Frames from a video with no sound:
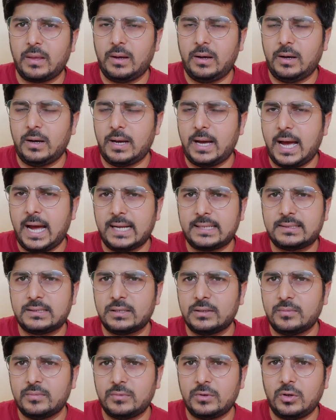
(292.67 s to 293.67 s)

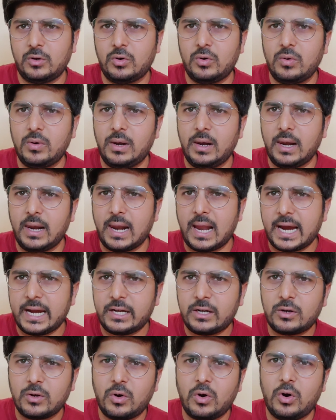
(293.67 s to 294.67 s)

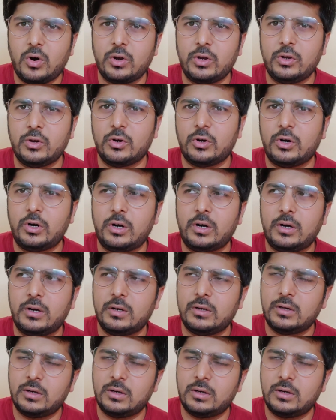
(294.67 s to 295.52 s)
light on your